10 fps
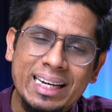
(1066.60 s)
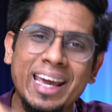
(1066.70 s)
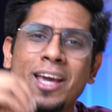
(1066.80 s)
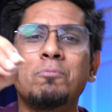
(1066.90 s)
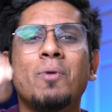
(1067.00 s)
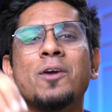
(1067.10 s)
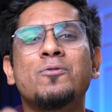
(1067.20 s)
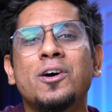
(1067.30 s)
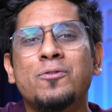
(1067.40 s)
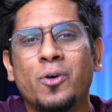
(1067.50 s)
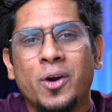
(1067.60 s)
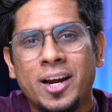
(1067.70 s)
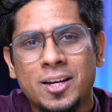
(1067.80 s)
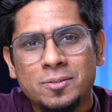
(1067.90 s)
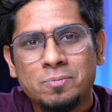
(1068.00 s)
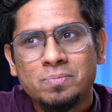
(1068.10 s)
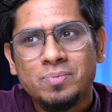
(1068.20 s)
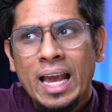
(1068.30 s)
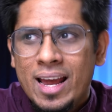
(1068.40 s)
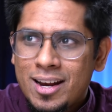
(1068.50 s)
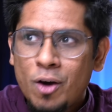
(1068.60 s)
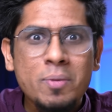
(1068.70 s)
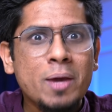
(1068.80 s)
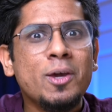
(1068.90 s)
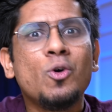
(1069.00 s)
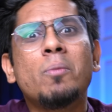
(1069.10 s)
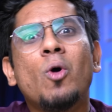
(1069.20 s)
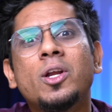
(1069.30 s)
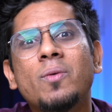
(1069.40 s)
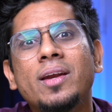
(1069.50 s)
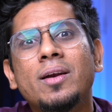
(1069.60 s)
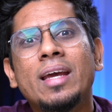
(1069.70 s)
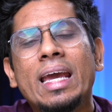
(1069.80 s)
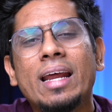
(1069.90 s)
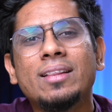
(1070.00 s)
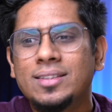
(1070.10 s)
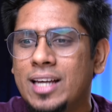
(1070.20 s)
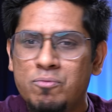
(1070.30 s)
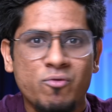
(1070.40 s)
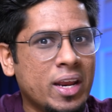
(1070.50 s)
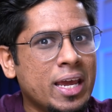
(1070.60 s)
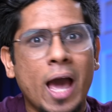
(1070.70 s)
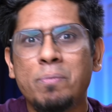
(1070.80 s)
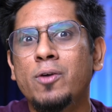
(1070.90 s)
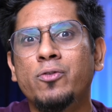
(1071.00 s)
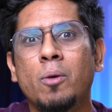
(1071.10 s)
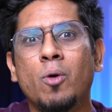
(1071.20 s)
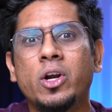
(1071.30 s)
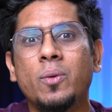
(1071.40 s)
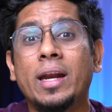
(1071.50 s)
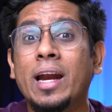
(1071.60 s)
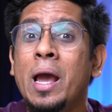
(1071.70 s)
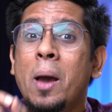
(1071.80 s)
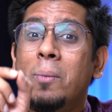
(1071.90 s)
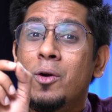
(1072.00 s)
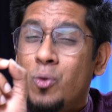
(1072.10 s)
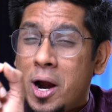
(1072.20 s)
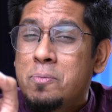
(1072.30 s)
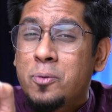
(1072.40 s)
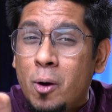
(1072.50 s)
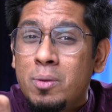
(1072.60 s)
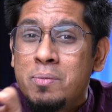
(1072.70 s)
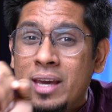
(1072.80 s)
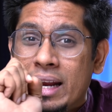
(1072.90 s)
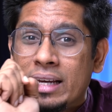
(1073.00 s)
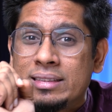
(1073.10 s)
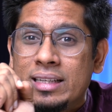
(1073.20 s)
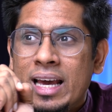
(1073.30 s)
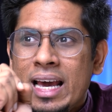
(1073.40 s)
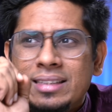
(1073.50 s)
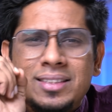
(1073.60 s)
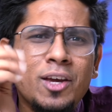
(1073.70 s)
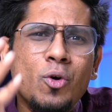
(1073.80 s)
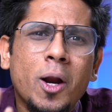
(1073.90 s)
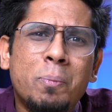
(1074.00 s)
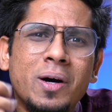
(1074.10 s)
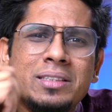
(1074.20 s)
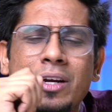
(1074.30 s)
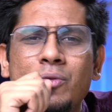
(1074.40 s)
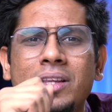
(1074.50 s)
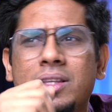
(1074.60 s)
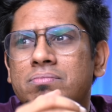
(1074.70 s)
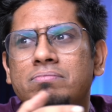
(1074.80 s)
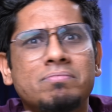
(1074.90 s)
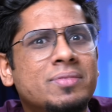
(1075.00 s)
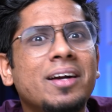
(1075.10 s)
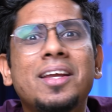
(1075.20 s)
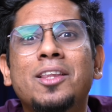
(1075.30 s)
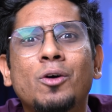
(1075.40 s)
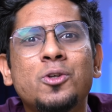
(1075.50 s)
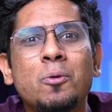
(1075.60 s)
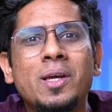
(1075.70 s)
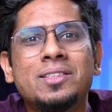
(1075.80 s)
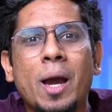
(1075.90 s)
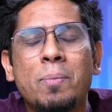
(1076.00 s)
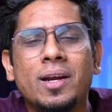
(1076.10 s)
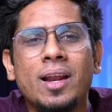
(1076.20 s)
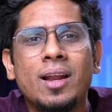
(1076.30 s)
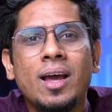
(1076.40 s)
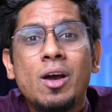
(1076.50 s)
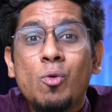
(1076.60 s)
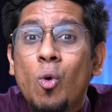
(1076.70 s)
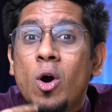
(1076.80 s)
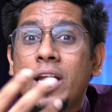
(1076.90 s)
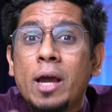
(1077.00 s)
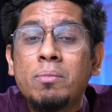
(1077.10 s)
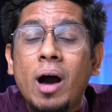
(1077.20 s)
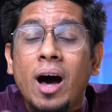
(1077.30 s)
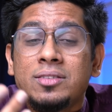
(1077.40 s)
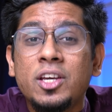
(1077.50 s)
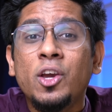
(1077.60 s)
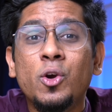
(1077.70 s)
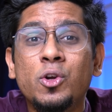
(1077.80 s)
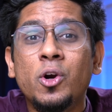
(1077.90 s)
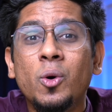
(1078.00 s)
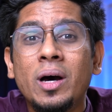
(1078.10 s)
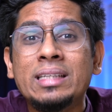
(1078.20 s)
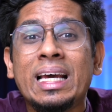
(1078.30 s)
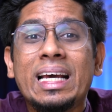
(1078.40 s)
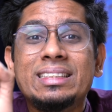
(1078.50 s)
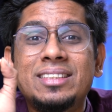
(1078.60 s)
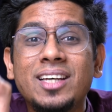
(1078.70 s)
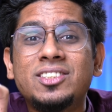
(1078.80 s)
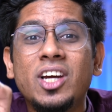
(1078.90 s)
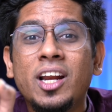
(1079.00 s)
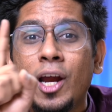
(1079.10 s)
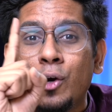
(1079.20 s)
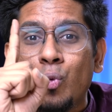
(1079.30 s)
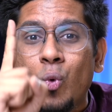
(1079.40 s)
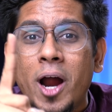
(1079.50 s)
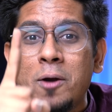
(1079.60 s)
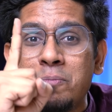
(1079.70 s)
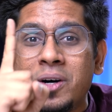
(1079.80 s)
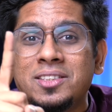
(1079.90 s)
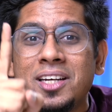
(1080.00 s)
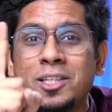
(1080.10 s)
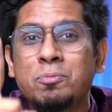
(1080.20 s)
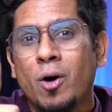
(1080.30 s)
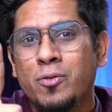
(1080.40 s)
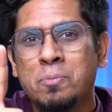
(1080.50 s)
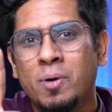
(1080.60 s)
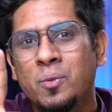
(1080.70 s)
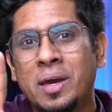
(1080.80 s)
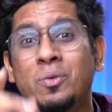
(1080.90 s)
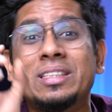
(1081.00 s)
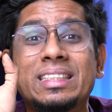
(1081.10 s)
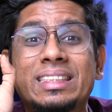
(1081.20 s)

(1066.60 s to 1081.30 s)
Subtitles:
Take my word for it. Now, maybe you are motivated hearing this. I'm very happy if you're motivated. But one problem here is, say you are a person with 30,000 rupees capital. What I'm asking you to do is just generate 1% profit per week, which is